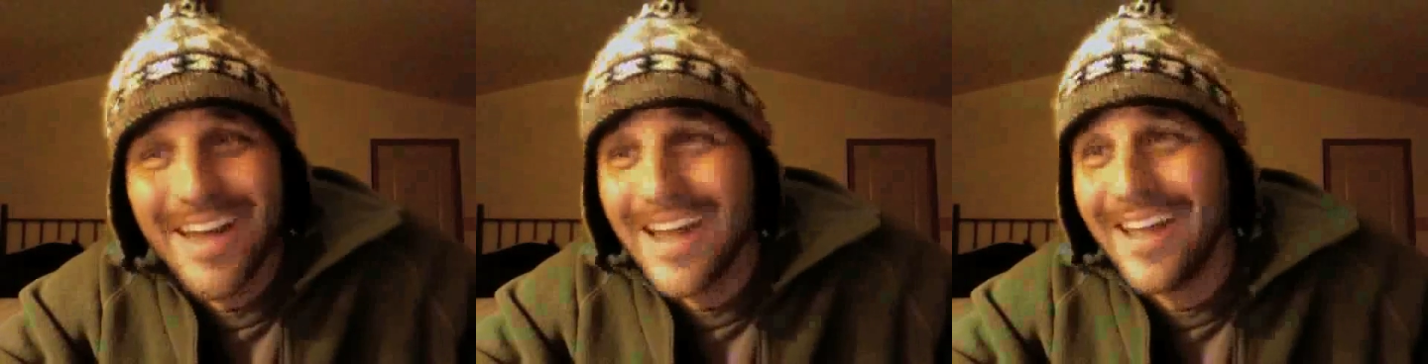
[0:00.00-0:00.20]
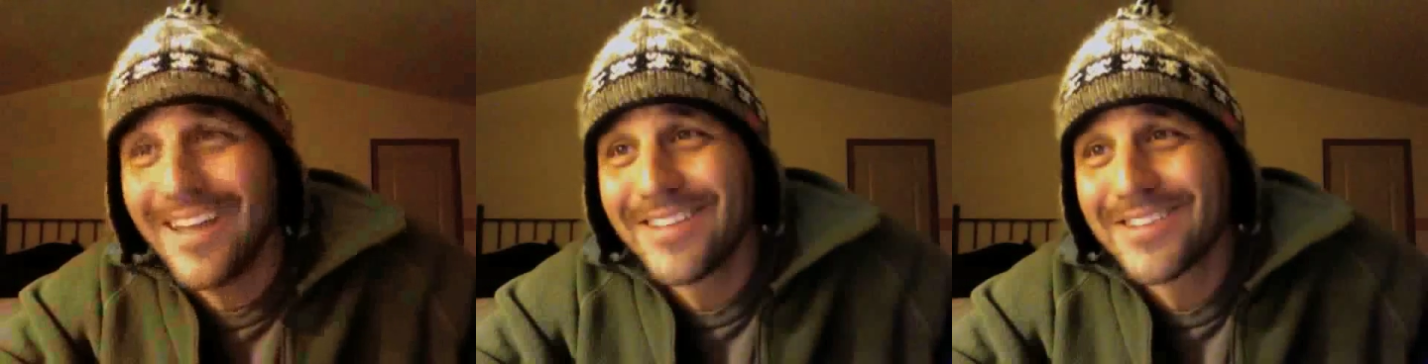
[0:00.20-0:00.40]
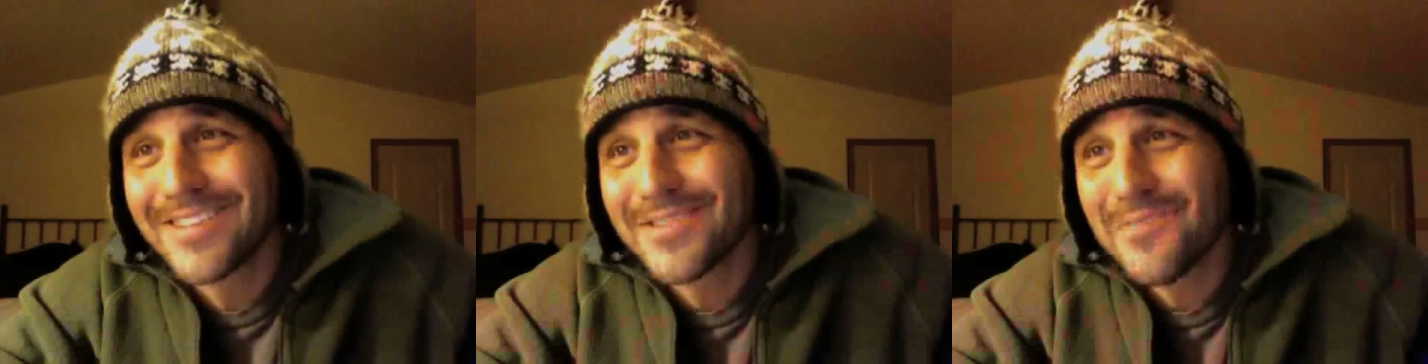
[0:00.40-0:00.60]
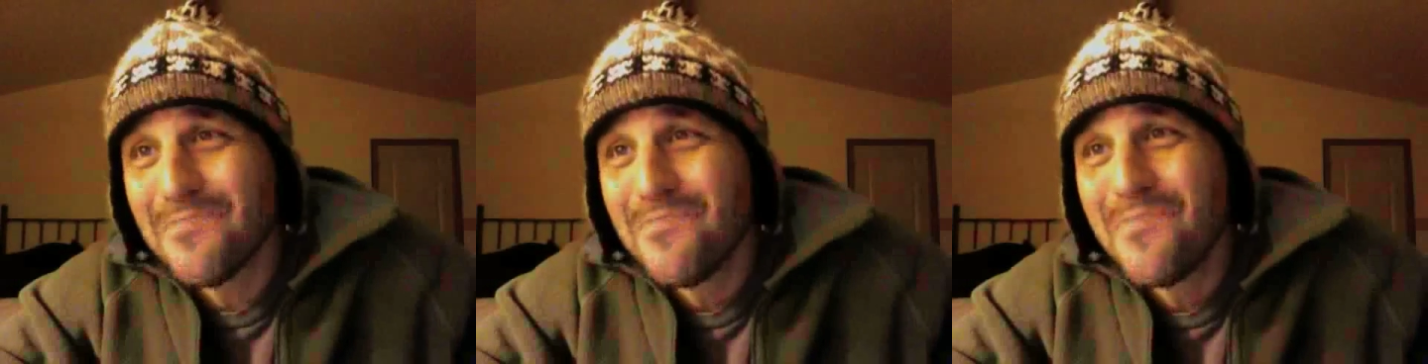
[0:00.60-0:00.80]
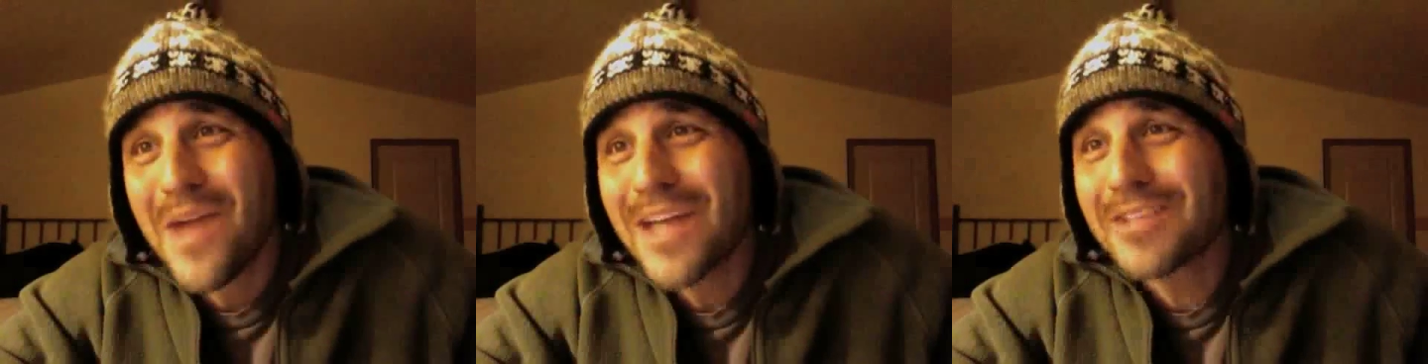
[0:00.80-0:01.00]
It
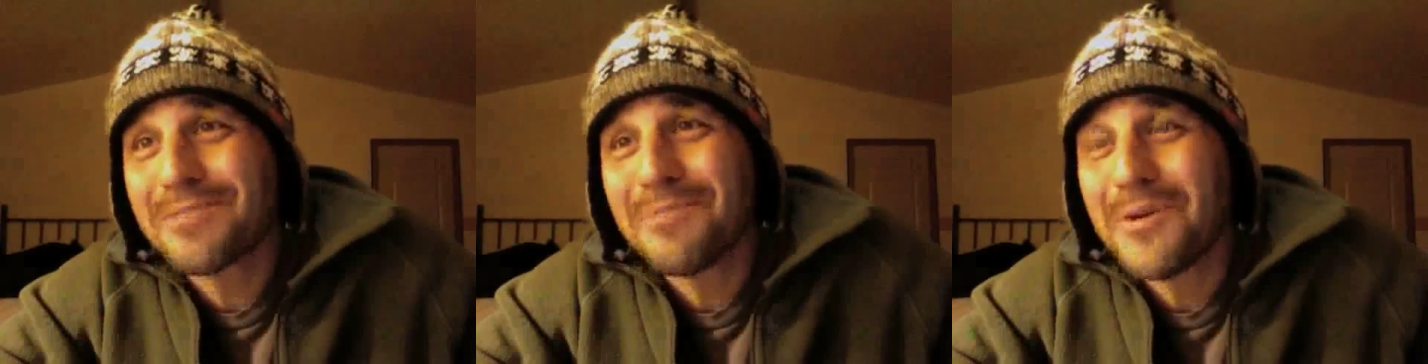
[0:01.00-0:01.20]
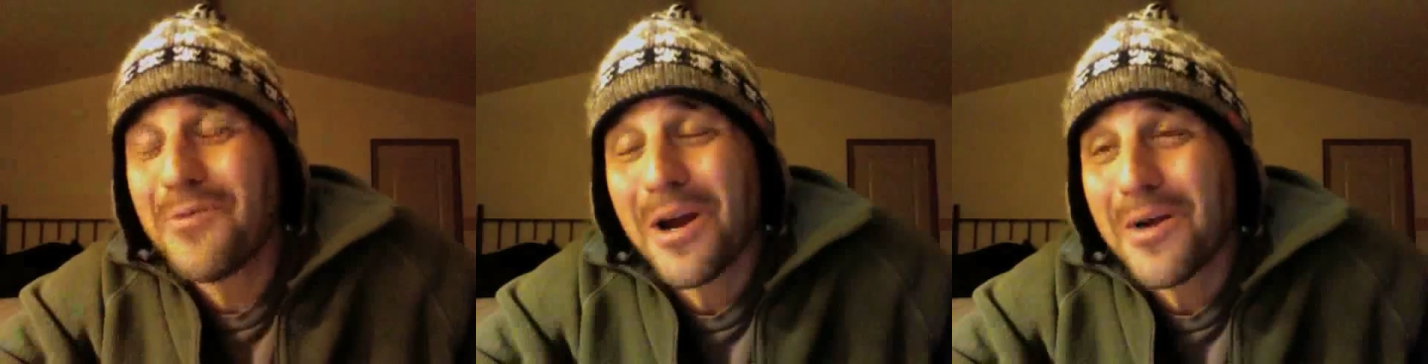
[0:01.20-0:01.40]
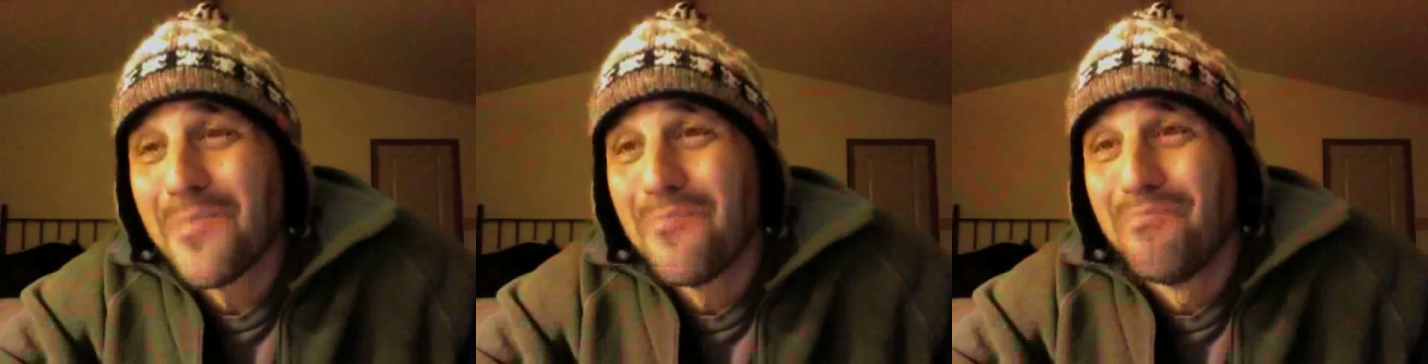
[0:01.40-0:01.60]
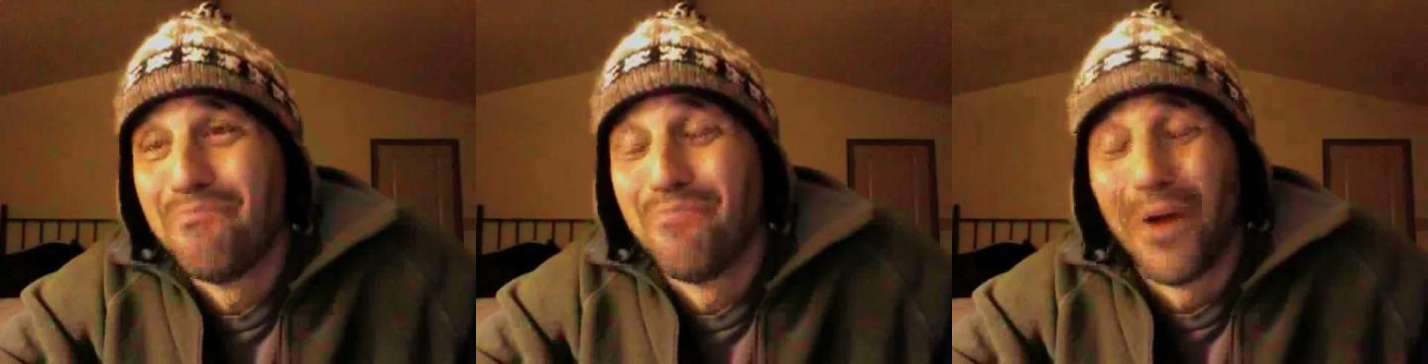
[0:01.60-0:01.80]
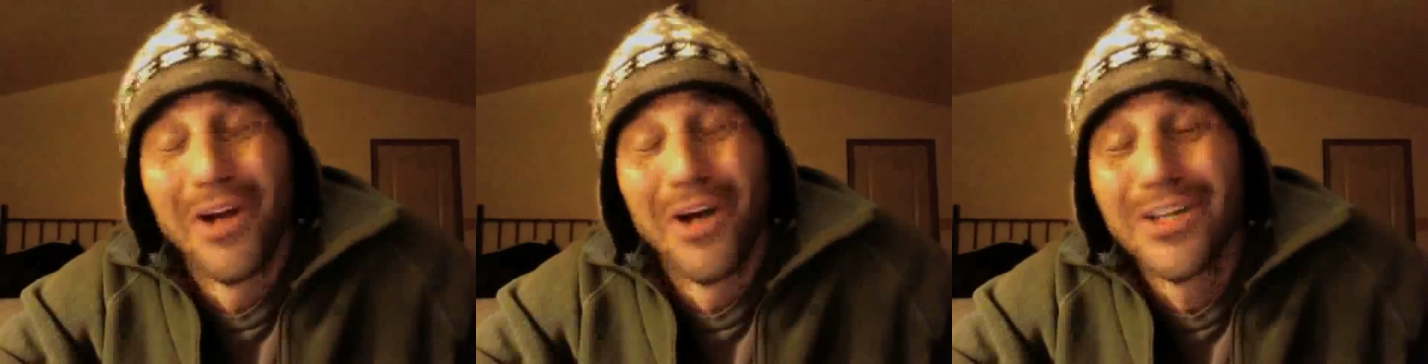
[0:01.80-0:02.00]
makes me want to
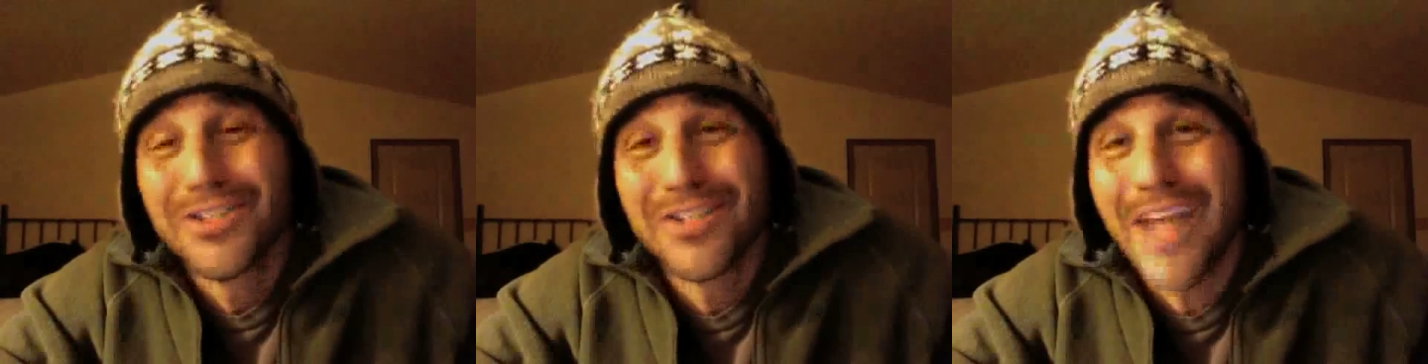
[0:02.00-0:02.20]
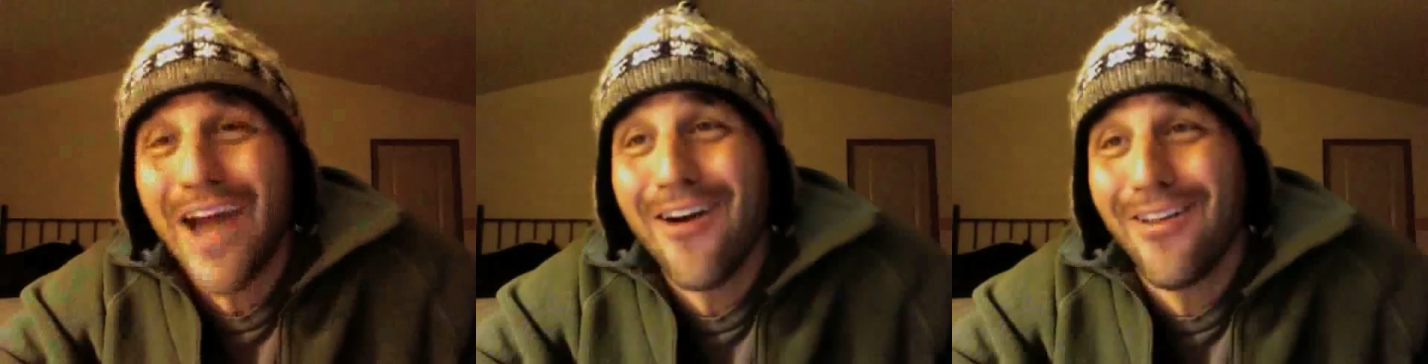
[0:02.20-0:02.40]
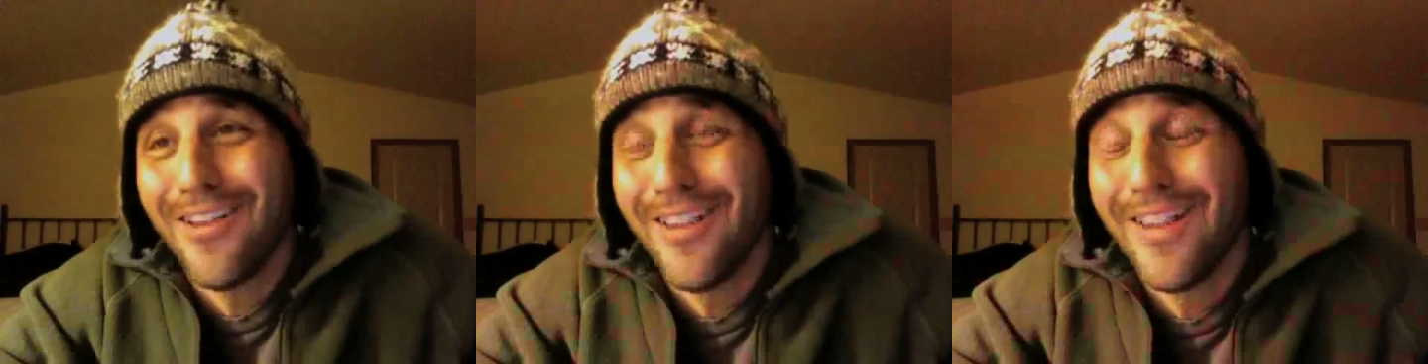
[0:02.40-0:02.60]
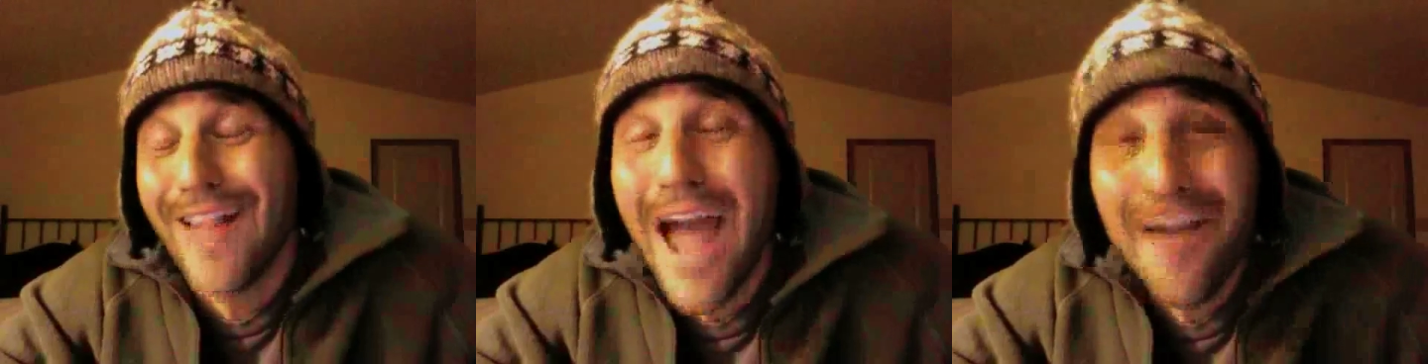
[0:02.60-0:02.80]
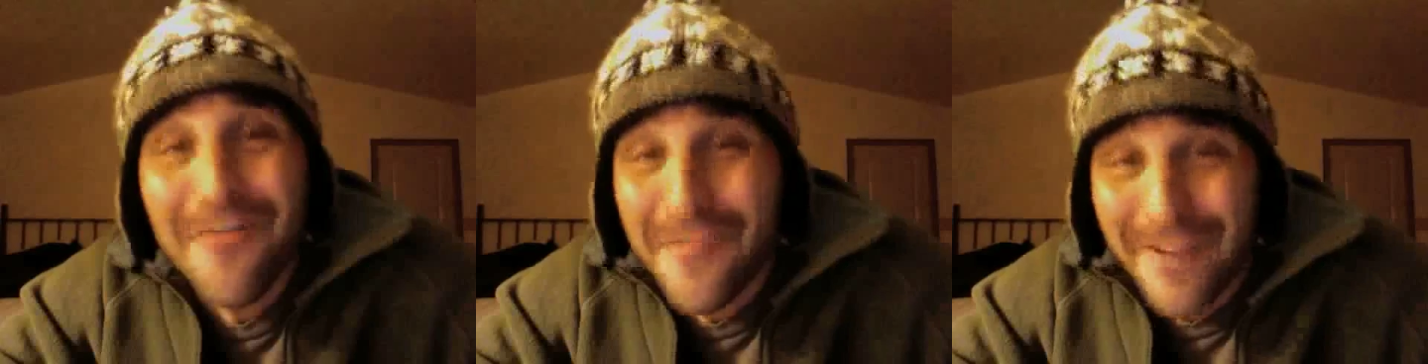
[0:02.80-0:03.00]
burst out
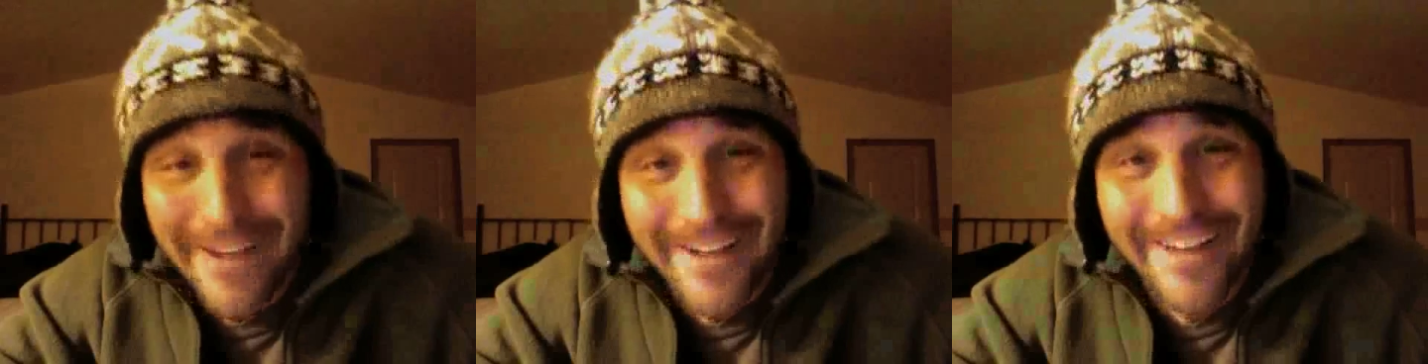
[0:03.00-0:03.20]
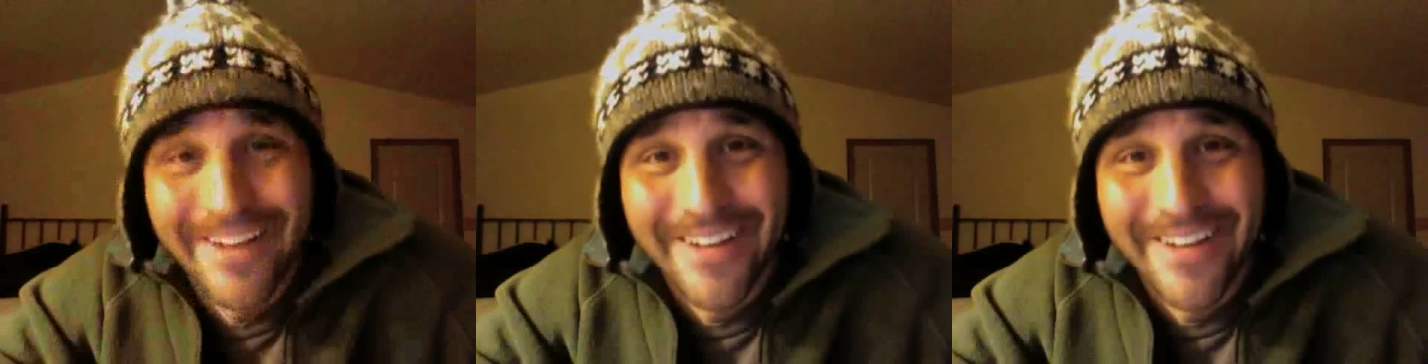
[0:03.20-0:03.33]
laughing.